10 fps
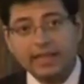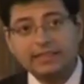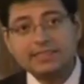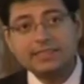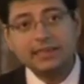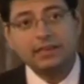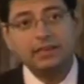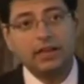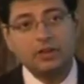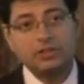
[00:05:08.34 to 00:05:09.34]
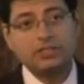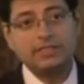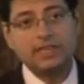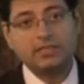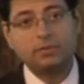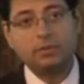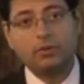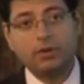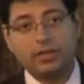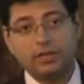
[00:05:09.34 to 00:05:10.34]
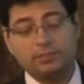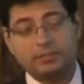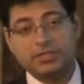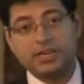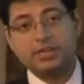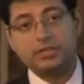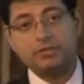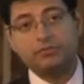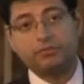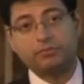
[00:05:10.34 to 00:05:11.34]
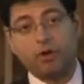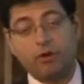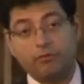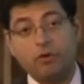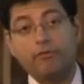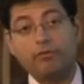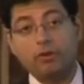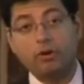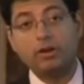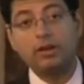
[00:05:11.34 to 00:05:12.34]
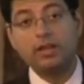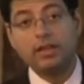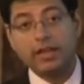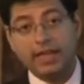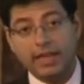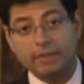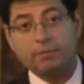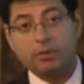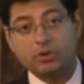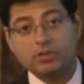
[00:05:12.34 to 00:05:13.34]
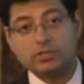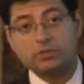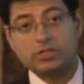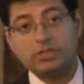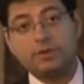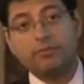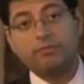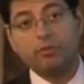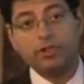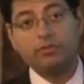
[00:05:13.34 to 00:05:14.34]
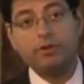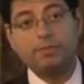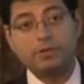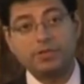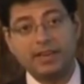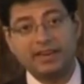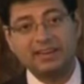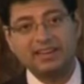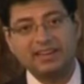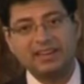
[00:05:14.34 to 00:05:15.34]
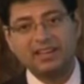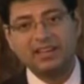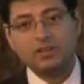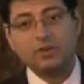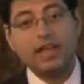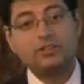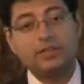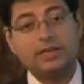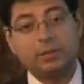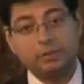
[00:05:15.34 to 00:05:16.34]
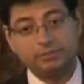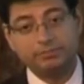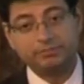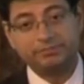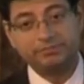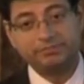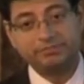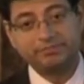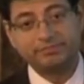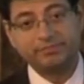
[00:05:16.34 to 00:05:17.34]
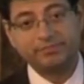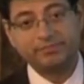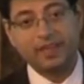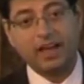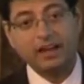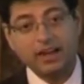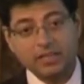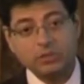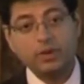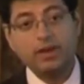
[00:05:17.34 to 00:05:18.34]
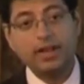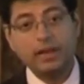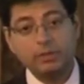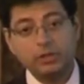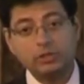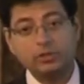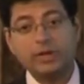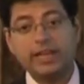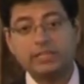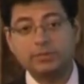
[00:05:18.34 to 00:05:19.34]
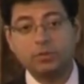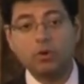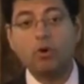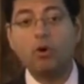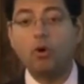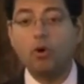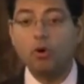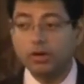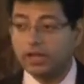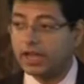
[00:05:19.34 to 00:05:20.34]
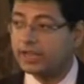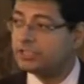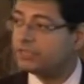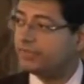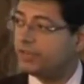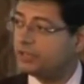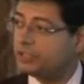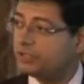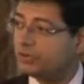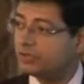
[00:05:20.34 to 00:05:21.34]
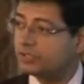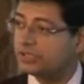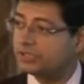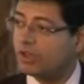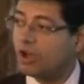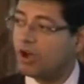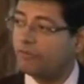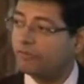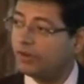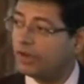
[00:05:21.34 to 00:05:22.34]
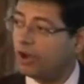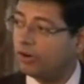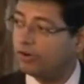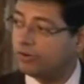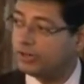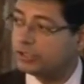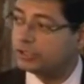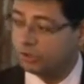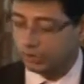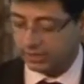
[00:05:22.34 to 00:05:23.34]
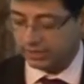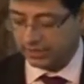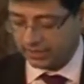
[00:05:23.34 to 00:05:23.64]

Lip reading: at the single largest decimal point, percentage of overall imports, which is about 43%, to actually double. Unless we are able to explore all kinds of energy sources, off-grid, on-grid, solar,